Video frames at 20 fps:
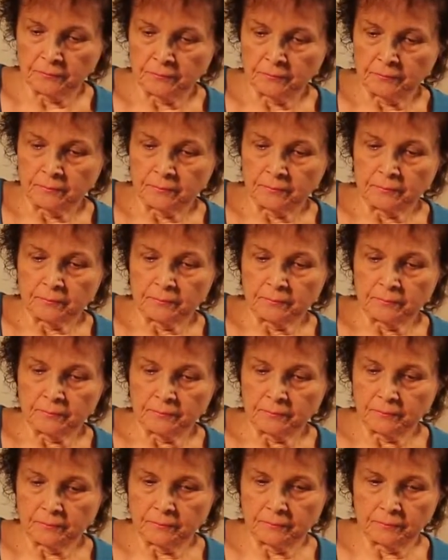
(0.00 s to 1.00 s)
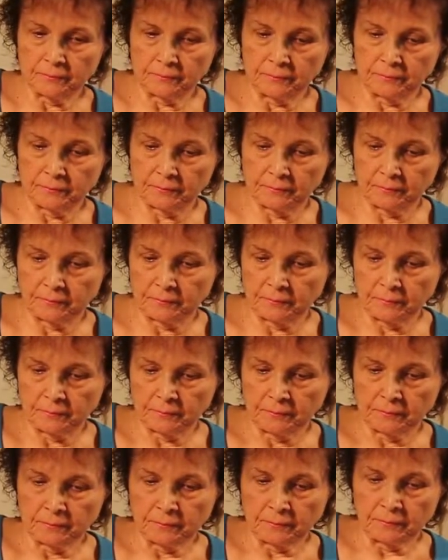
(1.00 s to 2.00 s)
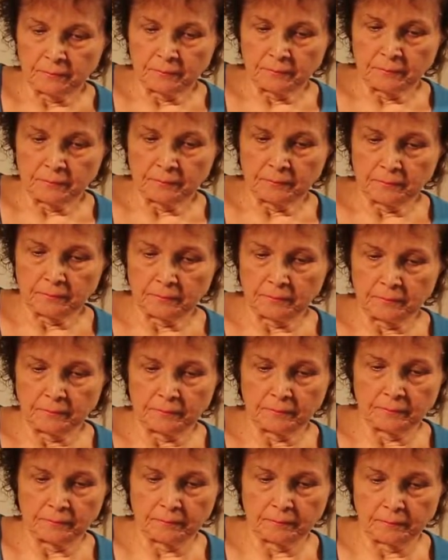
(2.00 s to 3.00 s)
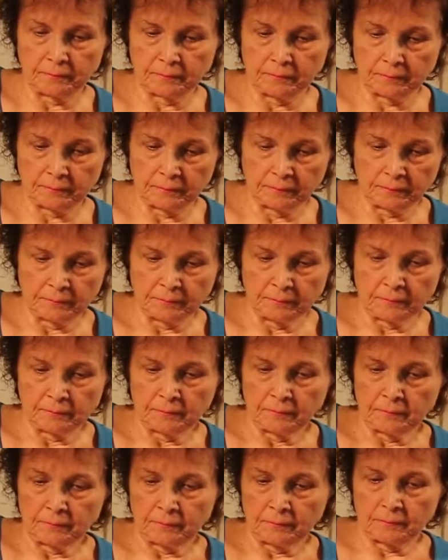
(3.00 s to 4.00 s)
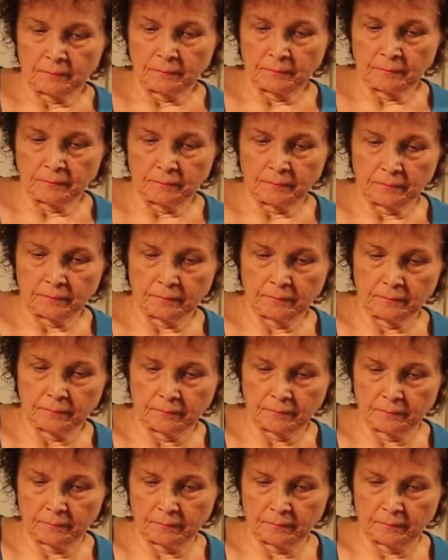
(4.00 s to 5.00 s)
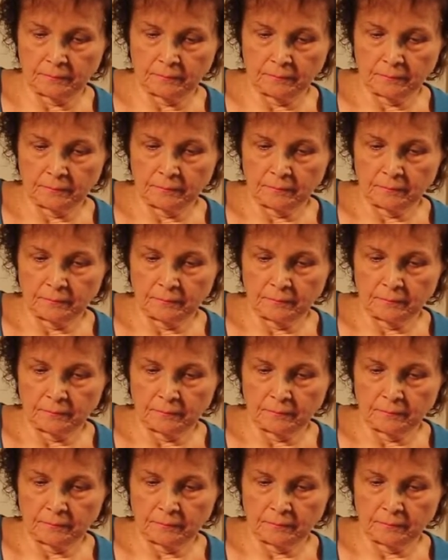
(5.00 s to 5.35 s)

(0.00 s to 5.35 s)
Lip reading: [no speech]